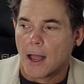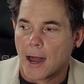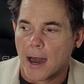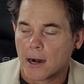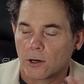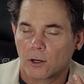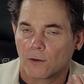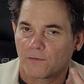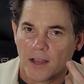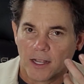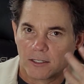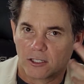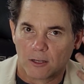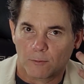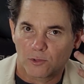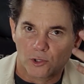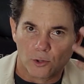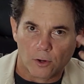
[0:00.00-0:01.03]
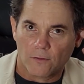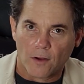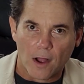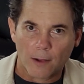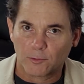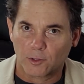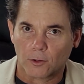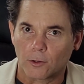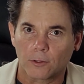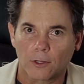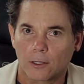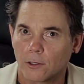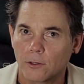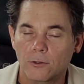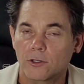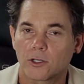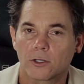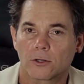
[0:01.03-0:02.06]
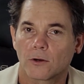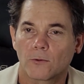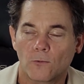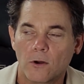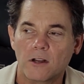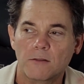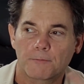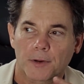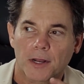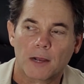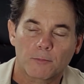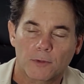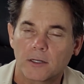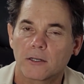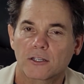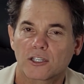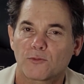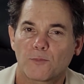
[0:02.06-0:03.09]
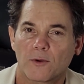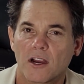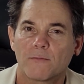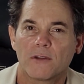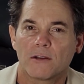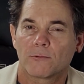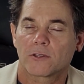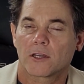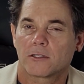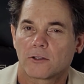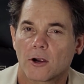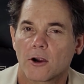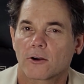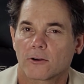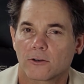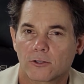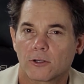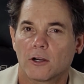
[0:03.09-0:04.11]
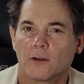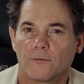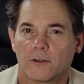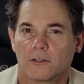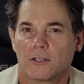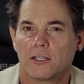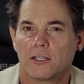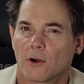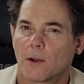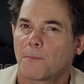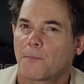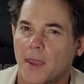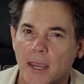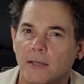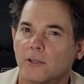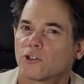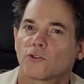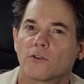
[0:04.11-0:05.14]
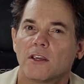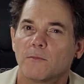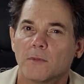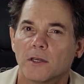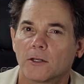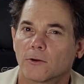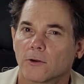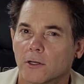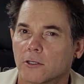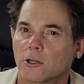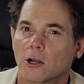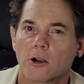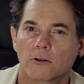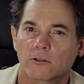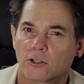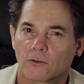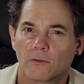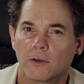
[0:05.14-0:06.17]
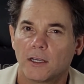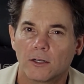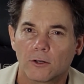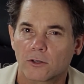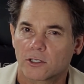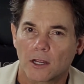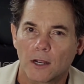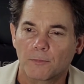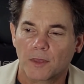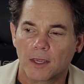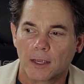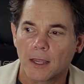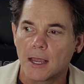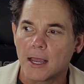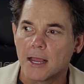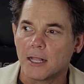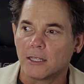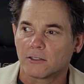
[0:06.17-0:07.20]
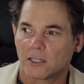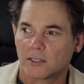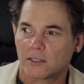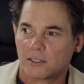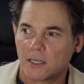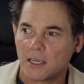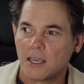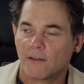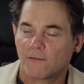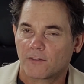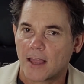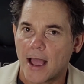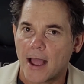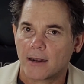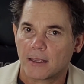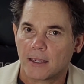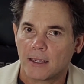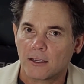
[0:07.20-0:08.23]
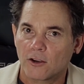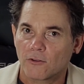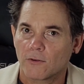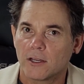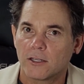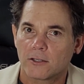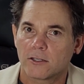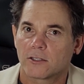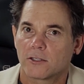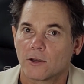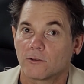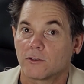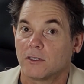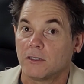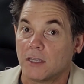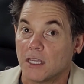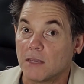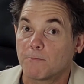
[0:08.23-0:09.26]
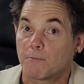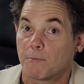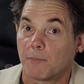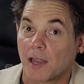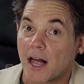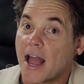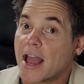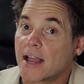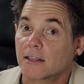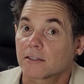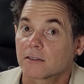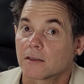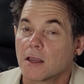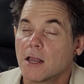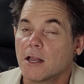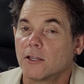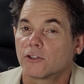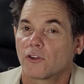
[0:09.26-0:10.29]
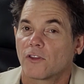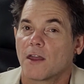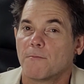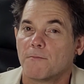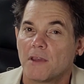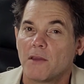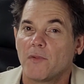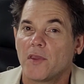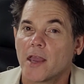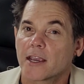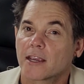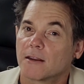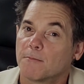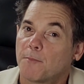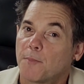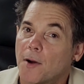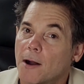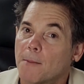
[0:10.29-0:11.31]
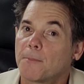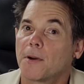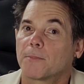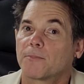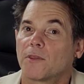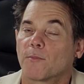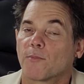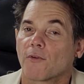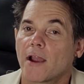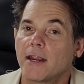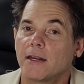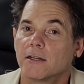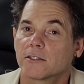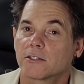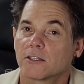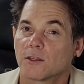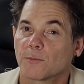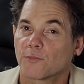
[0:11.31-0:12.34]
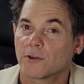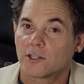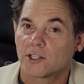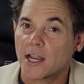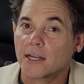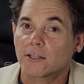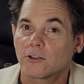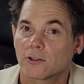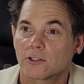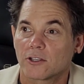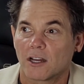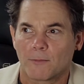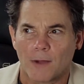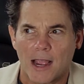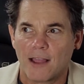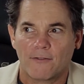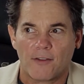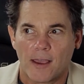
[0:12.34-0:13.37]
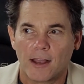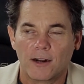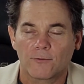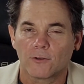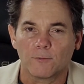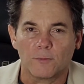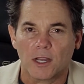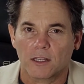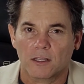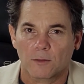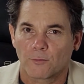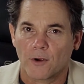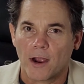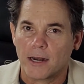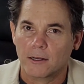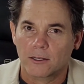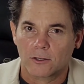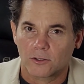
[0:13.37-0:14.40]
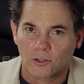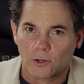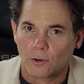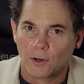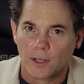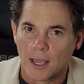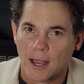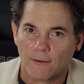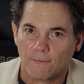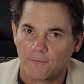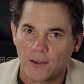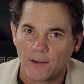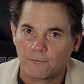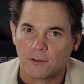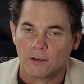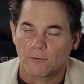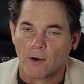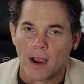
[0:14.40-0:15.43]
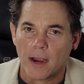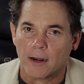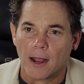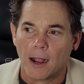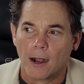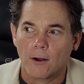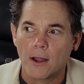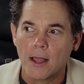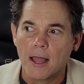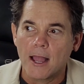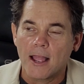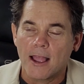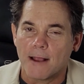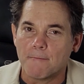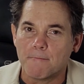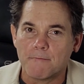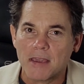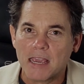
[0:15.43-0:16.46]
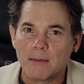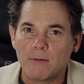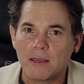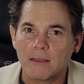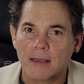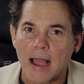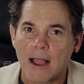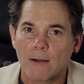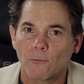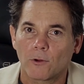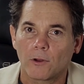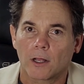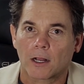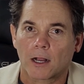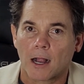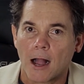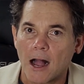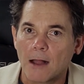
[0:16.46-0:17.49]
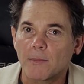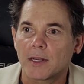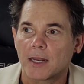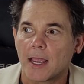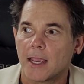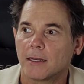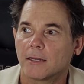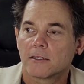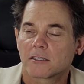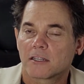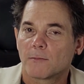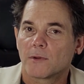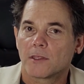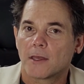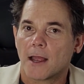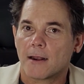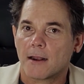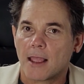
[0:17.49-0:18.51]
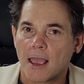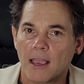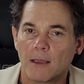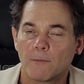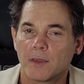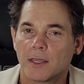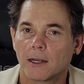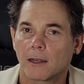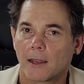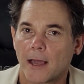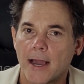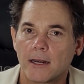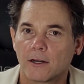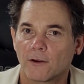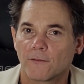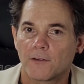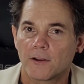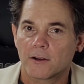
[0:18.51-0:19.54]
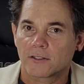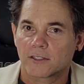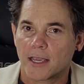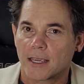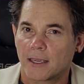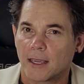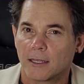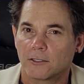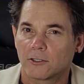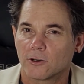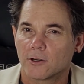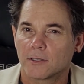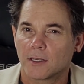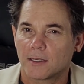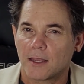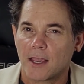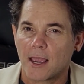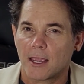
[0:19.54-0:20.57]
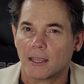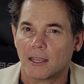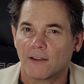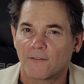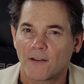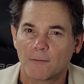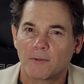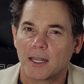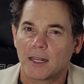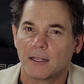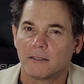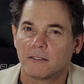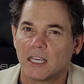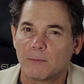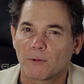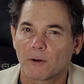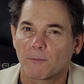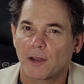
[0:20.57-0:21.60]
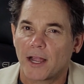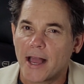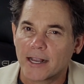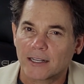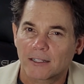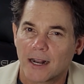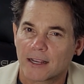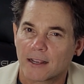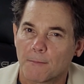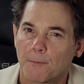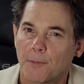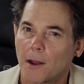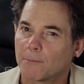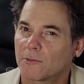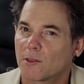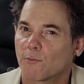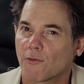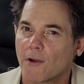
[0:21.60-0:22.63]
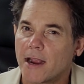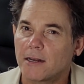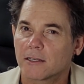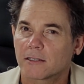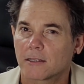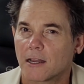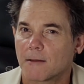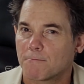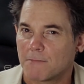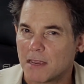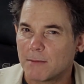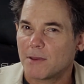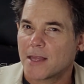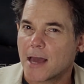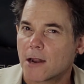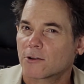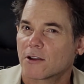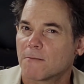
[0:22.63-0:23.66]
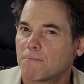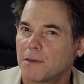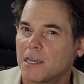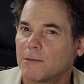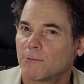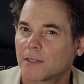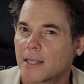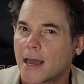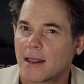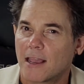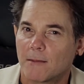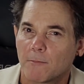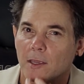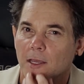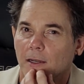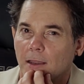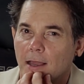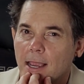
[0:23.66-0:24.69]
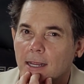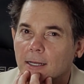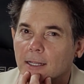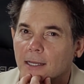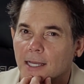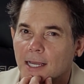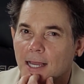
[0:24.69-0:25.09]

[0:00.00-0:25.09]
I don't know if that's some sort of optical illusion or what, but I'm going to experiment with a darker surface, a paint treatment or a dark screen or something, to see if that increases those deep blacks so that maybe I can pump up the brightness of the projector some. I have headroom there. The brightness is only at 50 right now, and maybe that will accommodate some of that ambient light interference I get during the day. If I'm getting deeper blacks and I can pump the brightness up, maybe that'll compete with that ambient light.